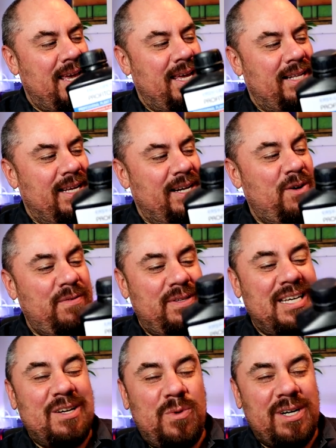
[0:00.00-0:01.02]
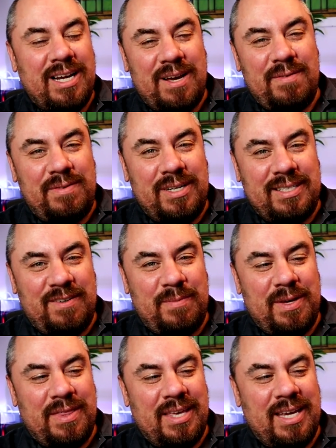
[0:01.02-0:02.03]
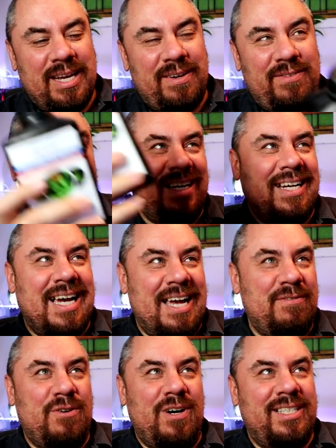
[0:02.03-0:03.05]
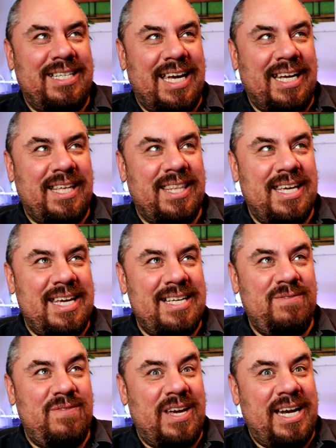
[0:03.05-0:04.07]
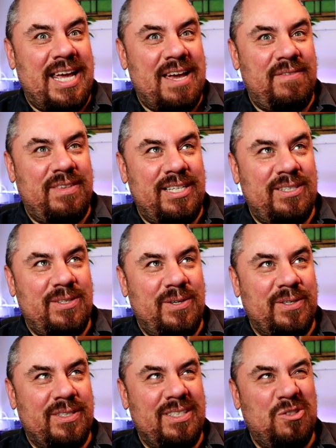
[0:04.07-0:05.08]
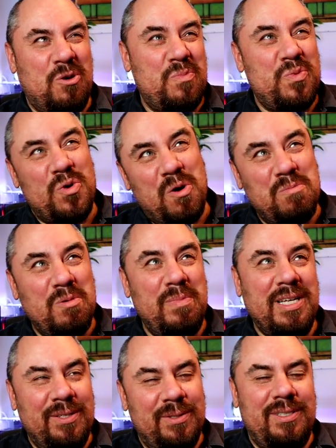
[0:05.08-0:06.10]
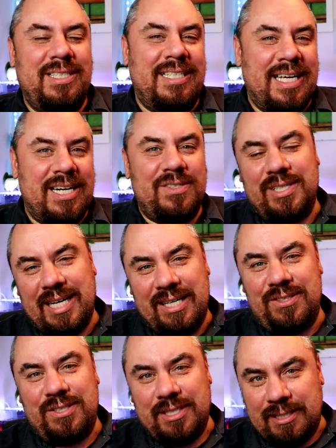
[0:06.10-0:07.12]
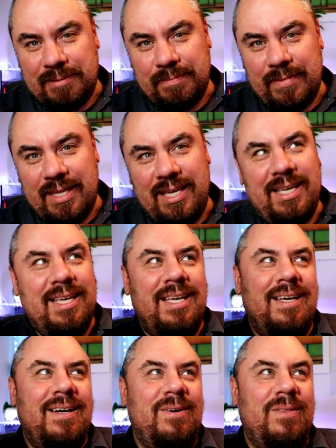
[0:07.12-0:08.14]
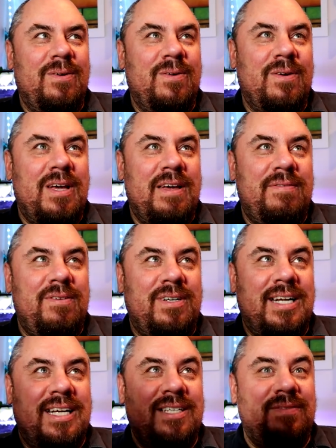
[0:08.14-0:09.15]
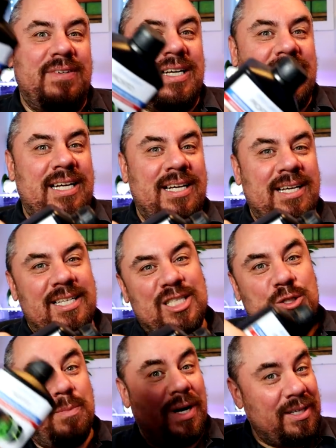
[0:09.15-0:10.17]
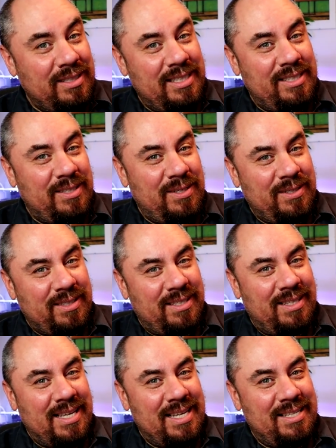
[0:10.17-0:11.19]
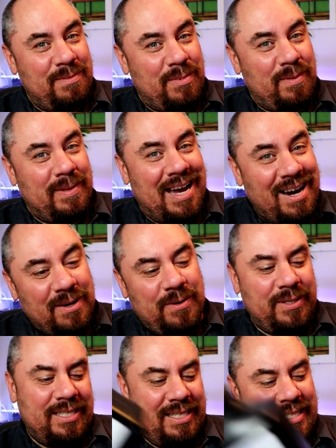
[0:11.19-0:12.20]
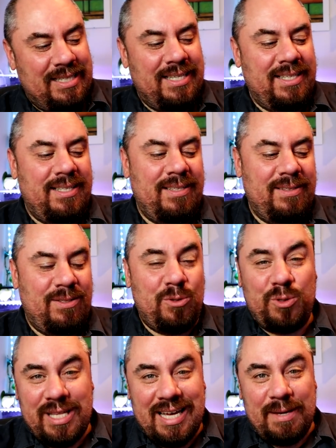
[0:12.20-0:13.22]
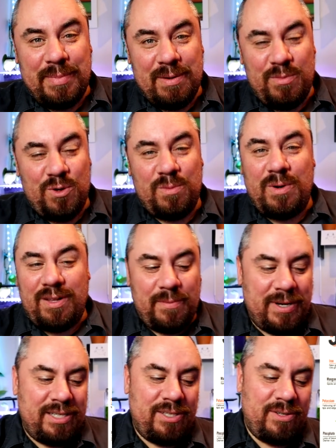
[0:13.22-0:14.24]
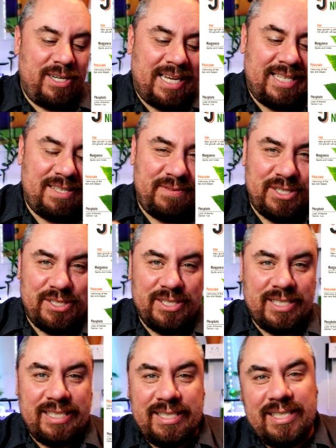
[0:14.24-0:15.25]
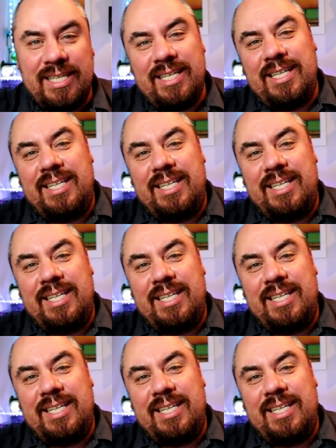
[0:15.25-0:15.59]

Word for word: And, and often you can work it out for yourself by thinking, right, I've got a tank that is very heavily stocked, so I probably don't need extra nitrogen although if your tank is very sparsely stocked then you probably are going to need to dose that a bit more otherwise you're going to get deficiencies